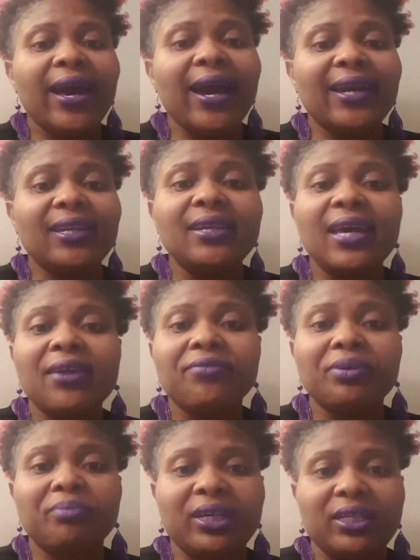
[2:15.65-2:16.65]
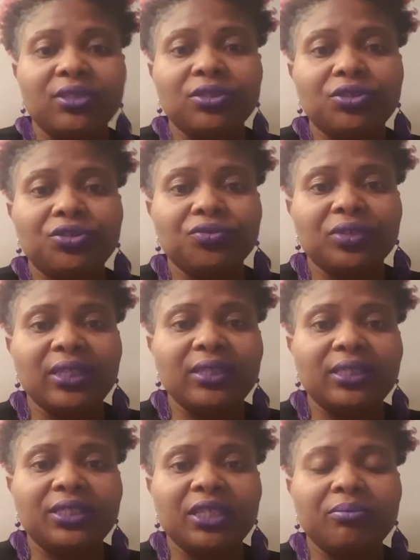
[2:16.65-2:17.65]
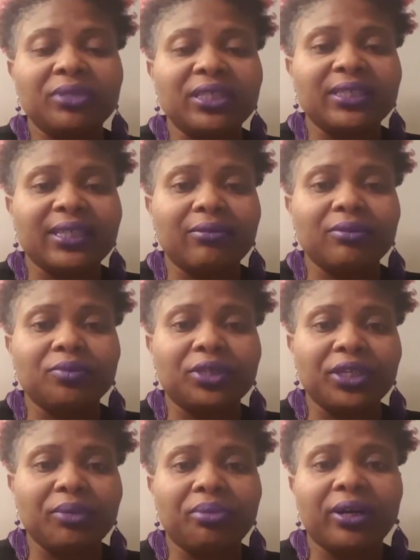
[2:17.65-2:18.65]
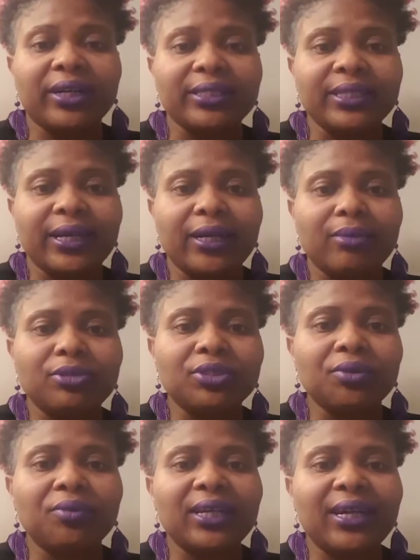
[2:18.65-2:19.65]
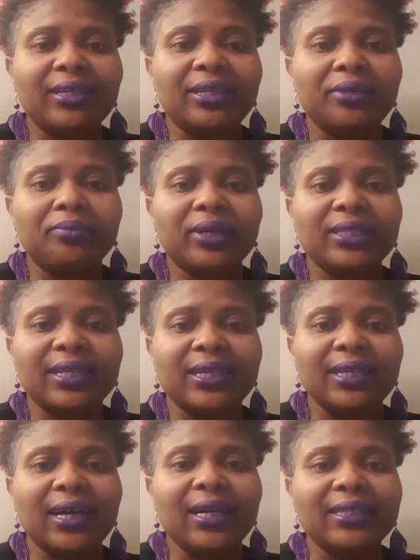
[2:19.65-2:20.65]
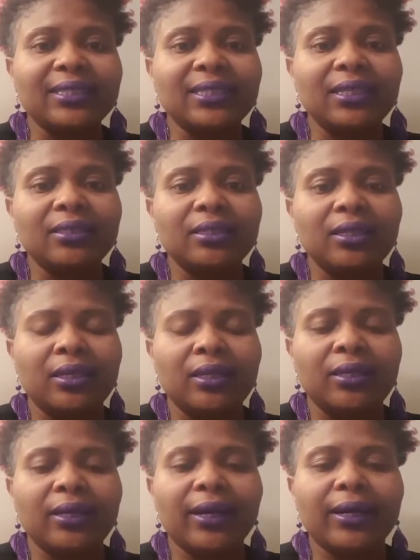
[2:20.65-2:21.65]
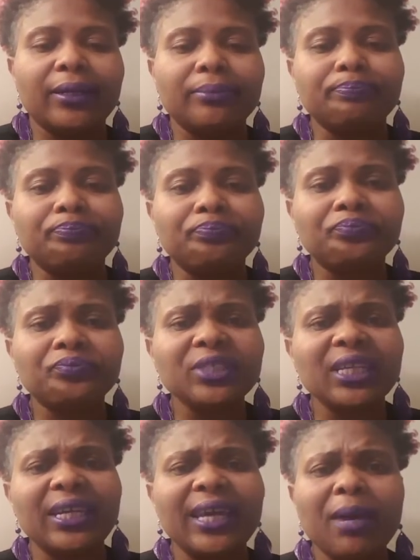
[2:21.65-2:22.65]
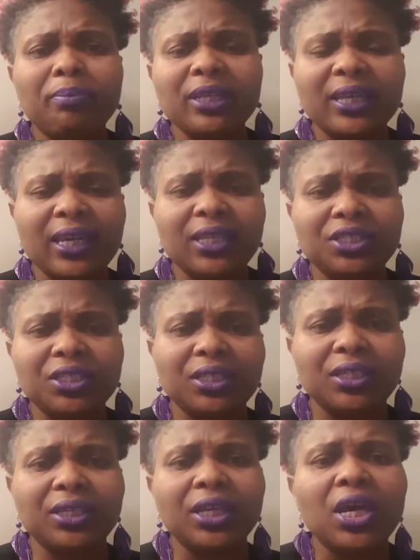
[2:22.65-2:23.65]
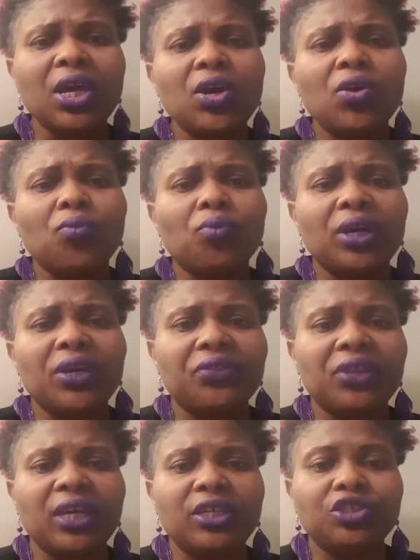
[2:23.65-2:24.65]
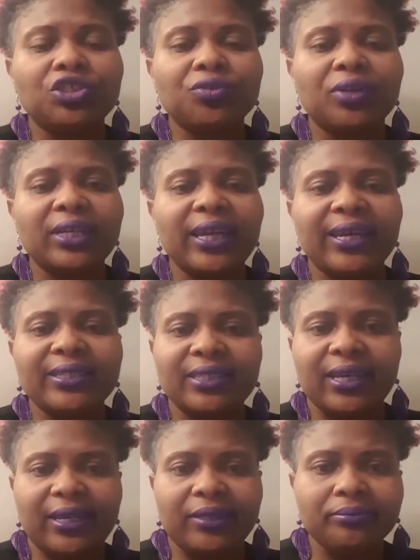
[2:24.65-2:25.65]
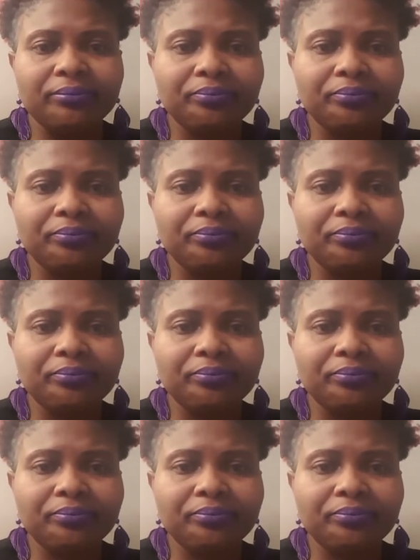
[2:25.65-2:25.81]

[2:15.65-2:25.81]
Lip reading: I didn't have the money to join the gym because I was working part time. So what I did was I sent in an application with a short essay